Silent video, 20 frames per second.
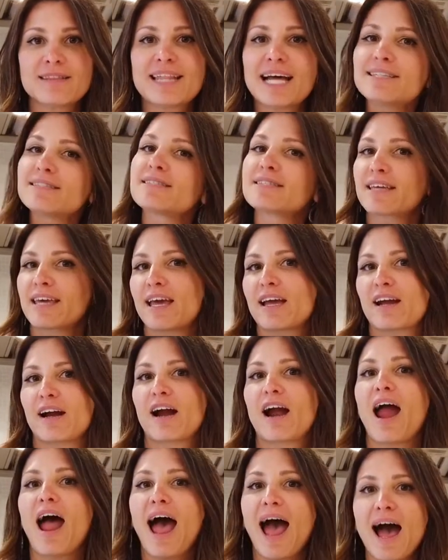That's the
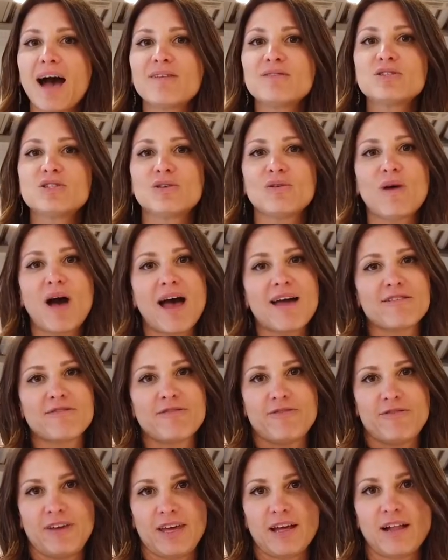kicker. How do I
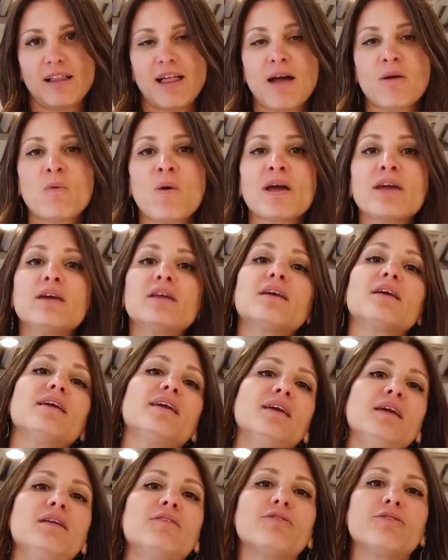feel? I want you
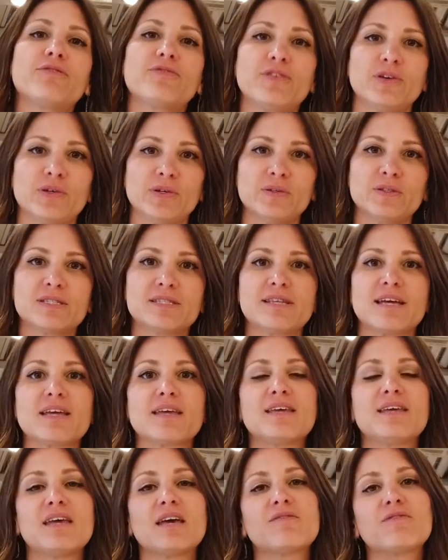to eat foods
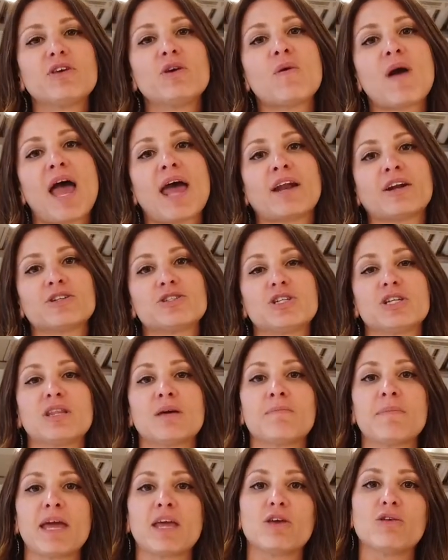that give you energy,
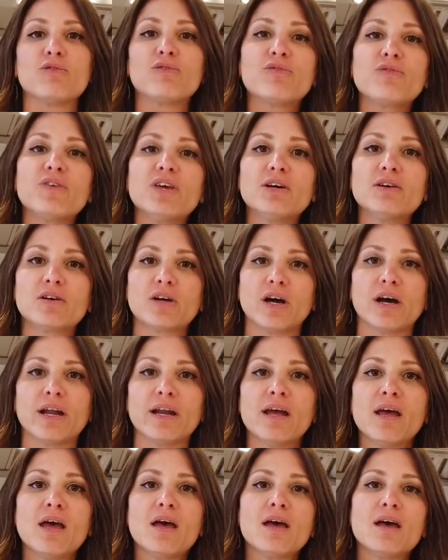that make you feel
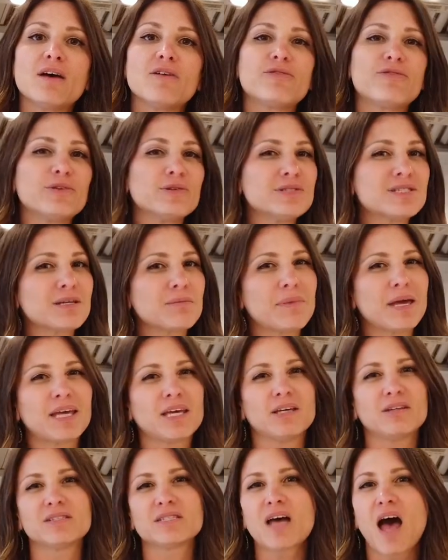good. Foods that
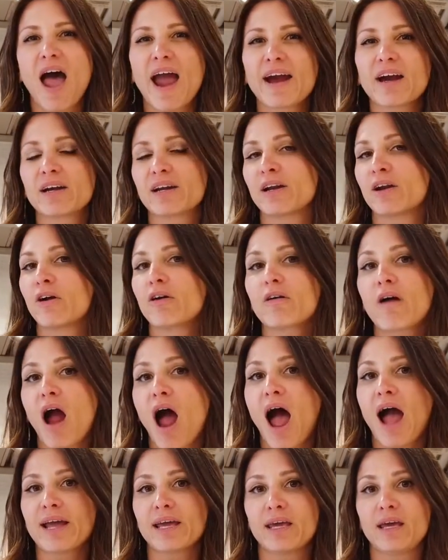make you tired and
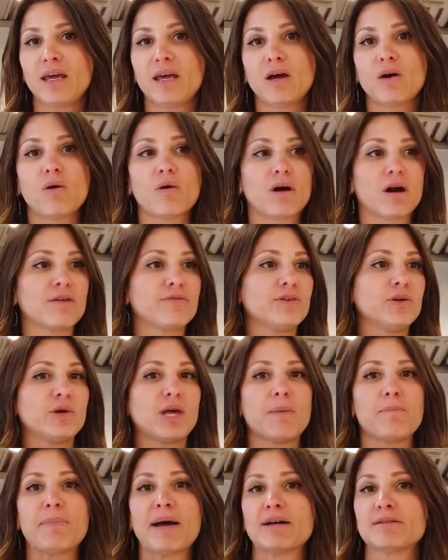groggy, or if you
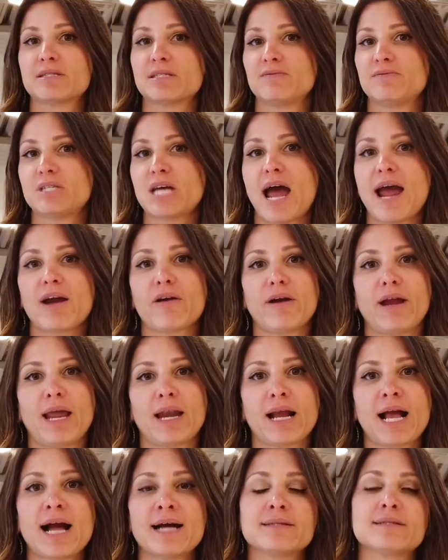get bouts of diarrhea
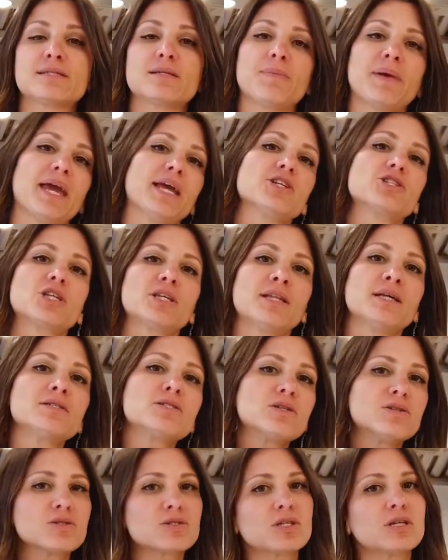and constipation,
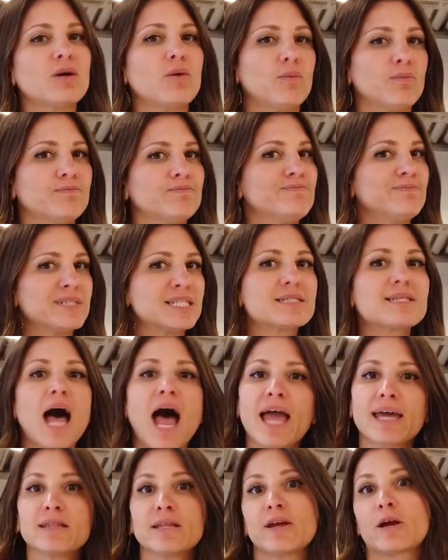that's usually a
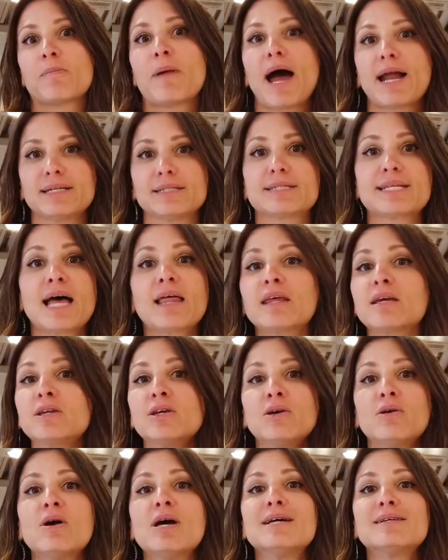sign that your body's telling
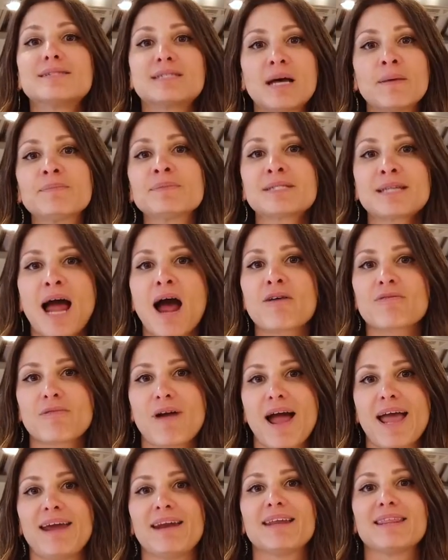you something's not
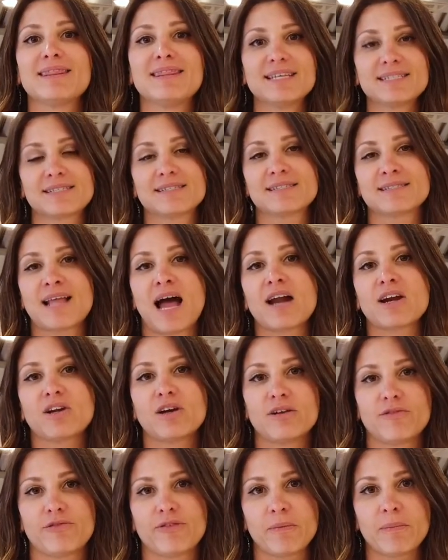right, this is not
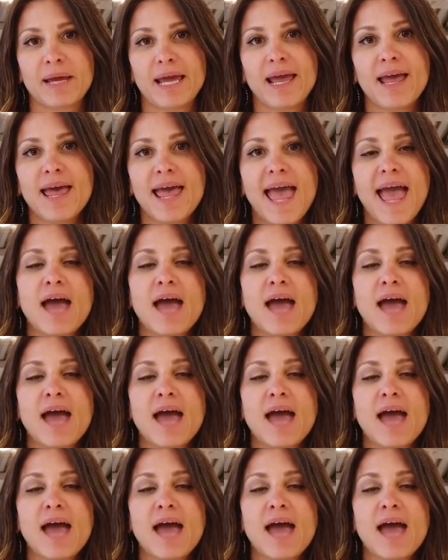good for me.